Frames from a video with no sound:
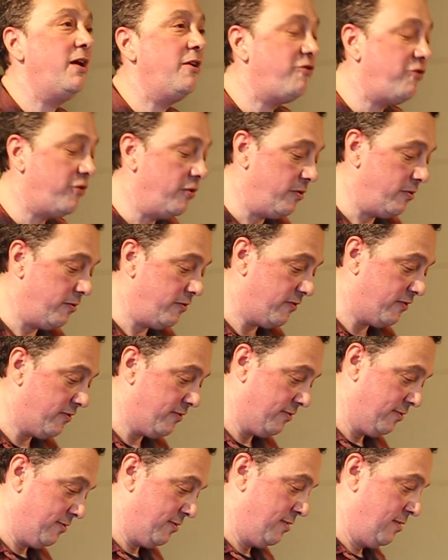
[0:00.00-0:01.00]
issues,
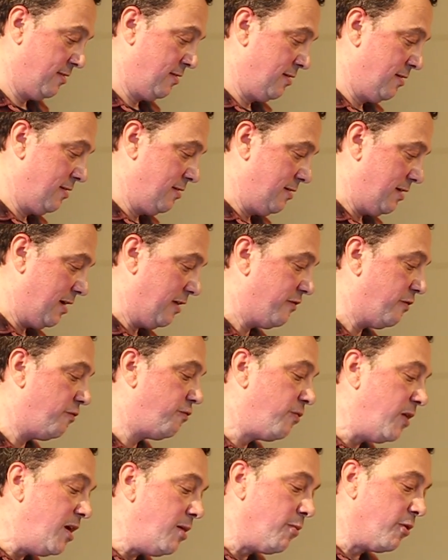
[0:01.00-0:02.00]
as a
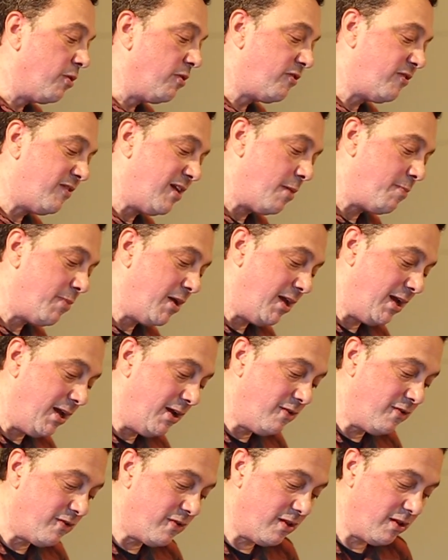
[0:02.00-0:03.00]
dreamer stepping
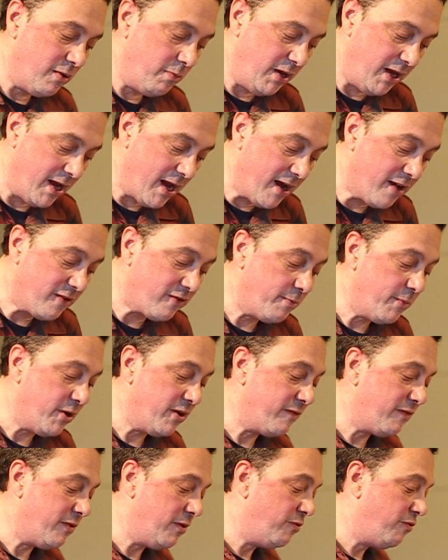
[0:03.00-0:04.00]
into the miasma
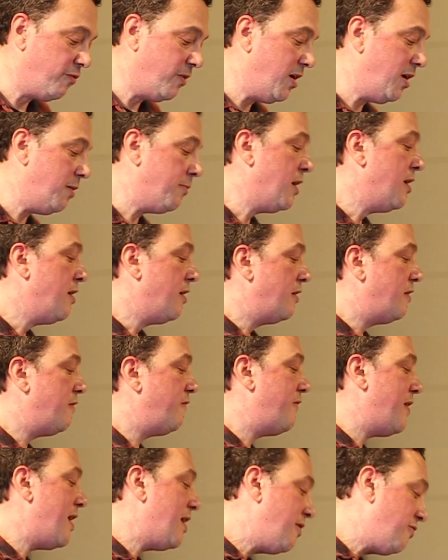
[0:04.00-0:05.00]
of the dream, the
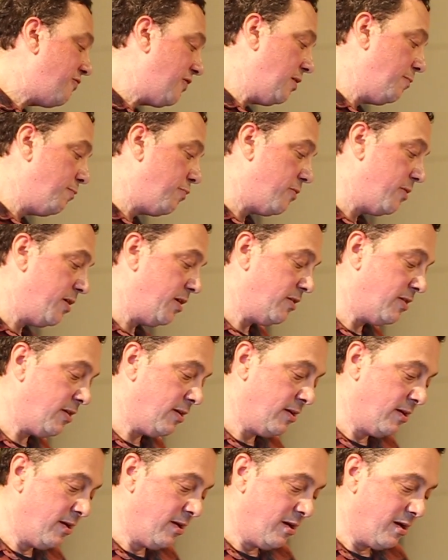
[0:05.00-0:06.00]
vanishing point
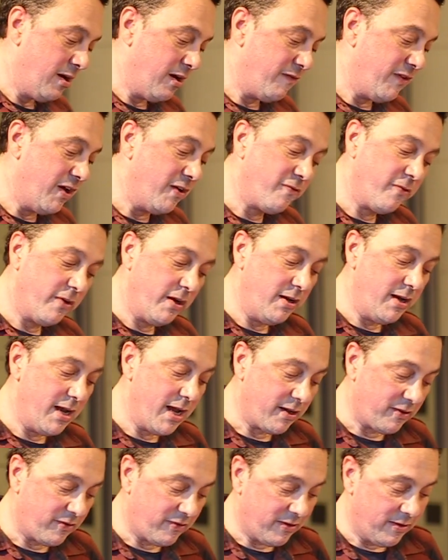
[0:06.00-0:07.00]
of every
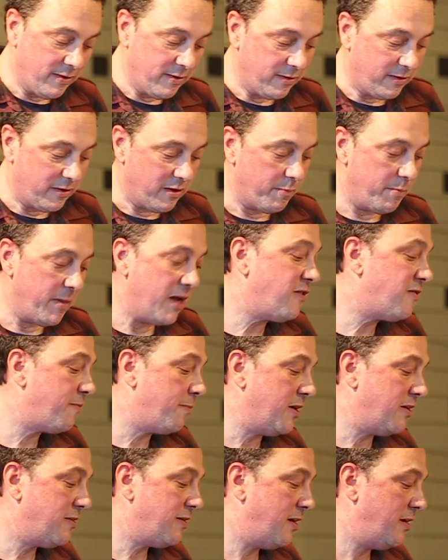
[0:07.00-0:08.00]
next
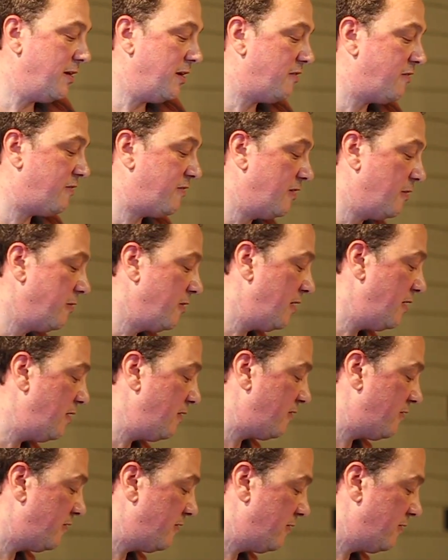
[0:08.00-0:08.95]
commencement in its series.